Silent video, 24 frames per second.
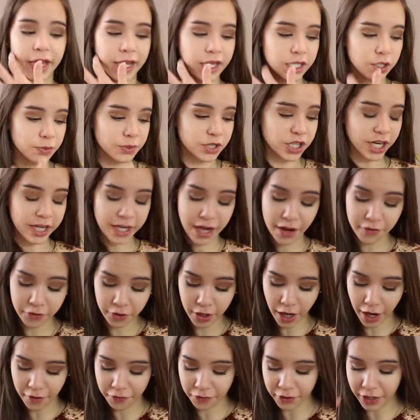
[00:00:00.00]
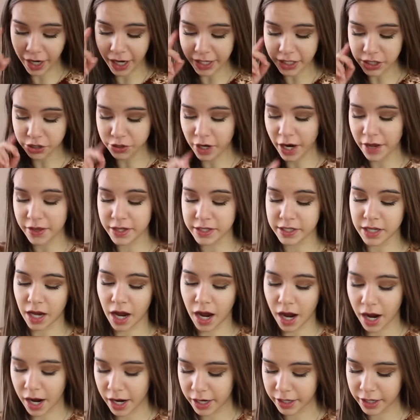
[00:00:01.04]
leggings, which I never, I forgot to try this
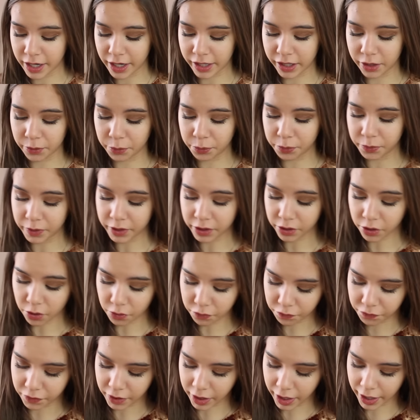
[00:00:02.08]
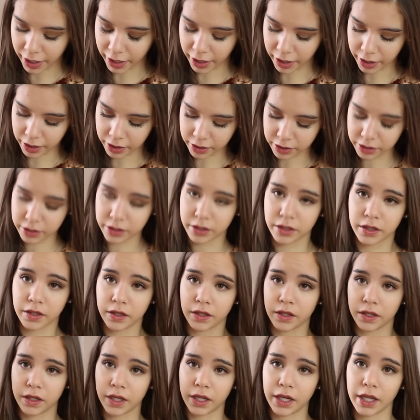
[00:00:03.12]
on and I really don't feel like
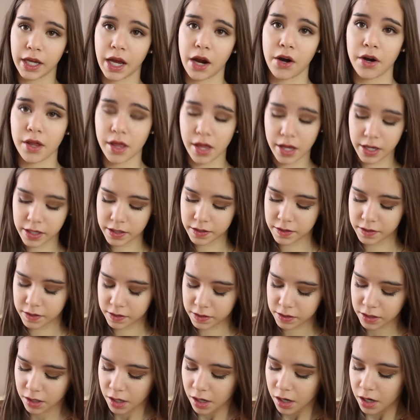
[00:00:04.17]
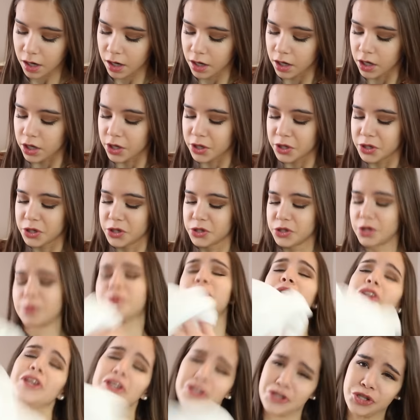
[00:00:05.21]
getting out of this. So
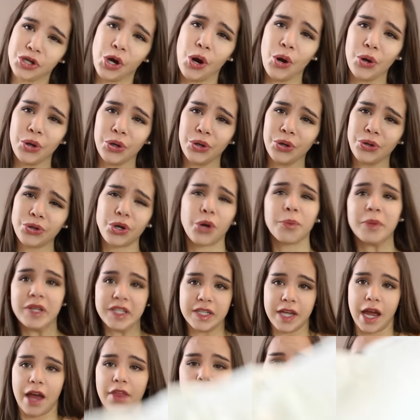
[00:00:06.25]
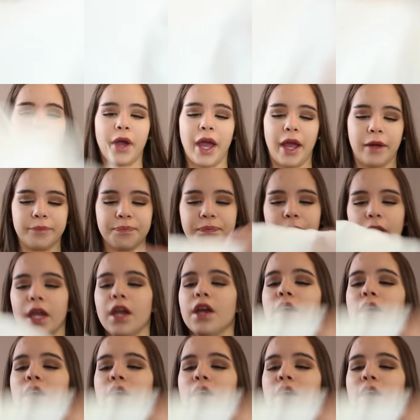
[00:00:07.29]
I'm just gonna show you, don't be sad though. Okay,